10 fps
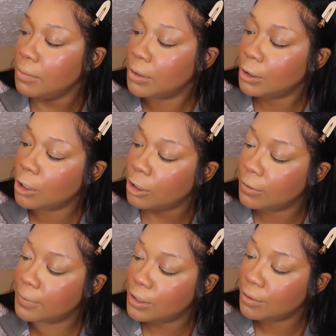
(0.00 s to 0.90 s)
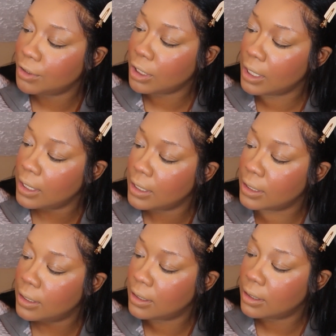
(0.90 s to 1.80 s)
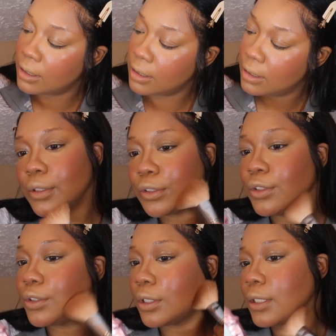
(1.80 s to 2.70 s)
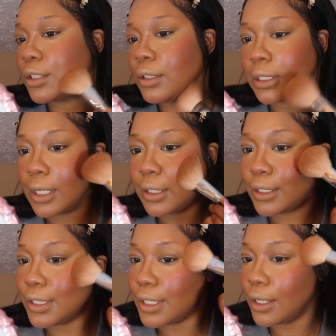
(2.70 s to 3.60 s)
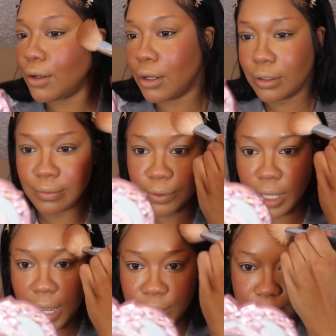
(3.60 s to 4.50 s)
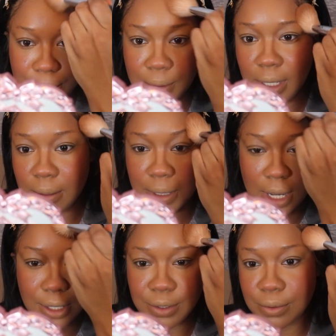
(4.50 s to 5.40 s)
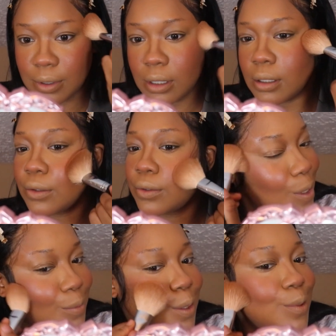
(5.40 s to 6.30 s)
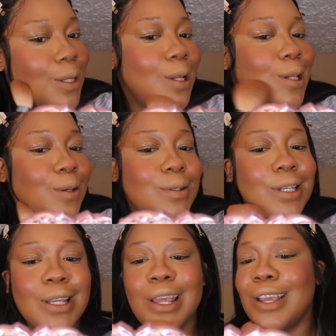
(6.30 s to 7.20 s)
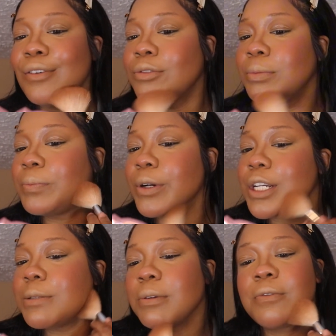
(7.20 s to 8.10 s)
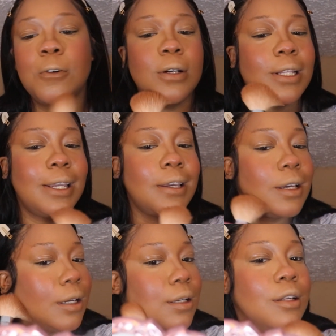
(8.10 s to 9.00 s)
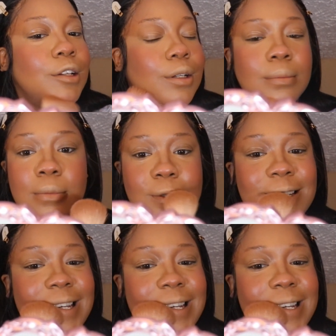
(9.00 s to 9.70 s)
in with the darker of the two shades. and just use that to lightly set all of that cream contour. Sometimes I like using an angled brush, but for like a more